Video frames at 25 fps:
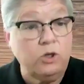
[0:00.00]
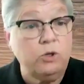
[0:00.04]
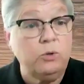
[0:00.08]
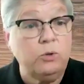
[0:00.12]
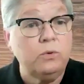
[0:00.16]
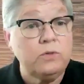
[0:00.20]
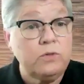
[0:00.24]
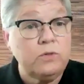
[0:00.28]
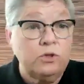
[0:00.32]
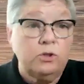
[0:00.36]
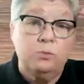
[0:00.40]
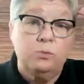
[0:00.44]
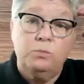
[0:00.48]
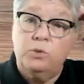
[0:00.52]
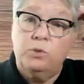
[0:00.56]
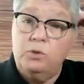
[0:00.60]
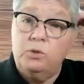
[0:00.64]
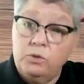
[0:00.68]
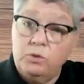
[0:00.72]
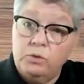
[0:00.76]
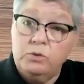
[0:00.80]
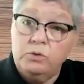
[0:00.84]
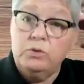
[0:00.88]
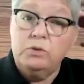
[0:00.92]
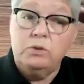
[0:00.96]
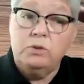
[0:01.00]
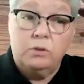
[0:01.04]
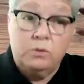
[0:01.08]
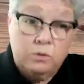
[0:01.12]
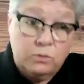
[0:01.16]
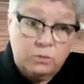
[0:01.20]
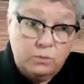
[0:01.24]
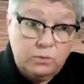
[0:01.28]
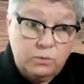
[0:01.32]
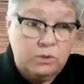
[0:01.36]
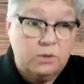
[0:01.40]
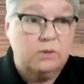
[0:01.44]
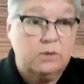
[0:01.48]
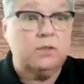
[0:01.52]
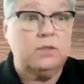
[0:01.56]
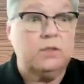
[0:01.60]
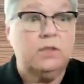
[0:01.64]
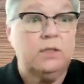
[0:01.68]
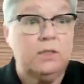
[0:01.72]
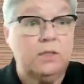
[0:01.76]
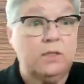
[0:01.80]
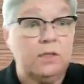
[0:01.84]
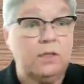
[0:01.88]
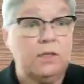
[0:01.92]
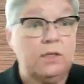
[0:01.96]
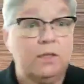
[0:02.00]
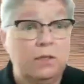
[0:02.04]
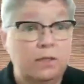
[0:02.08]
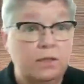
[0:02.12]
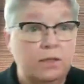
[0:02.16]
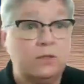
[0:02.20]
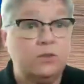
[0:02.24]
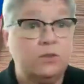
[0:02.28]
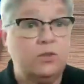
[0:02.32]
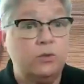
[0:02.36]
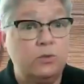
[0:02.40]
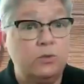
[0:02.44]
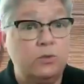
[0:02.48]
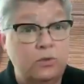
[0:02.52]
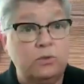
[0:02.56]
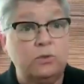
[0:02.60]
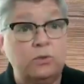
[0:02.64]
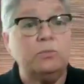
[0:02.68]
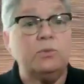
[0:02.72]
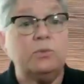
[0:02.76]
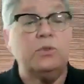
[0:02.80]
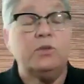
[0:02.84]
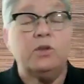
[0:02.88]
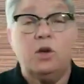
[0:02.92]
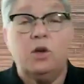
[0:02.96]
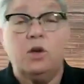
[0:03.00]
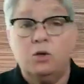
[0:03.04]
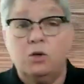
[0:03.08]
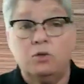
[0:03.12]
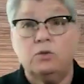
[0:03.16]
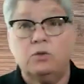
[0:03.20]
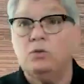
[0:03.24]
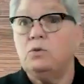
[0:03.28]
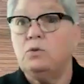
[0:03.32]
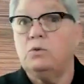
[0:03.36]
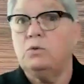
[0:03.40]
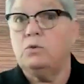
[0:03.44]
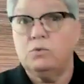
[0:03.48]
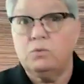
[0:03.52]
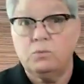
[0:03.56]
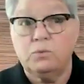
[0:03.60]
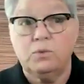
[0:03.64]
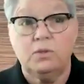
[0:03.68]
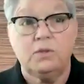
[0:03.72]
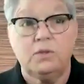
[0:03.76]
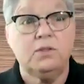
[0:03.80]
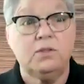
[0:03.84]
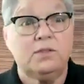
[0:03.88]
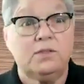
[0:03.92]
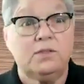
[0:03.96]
You assume a nurse knows what a CNA is. You assume a doctor. Well, a lot of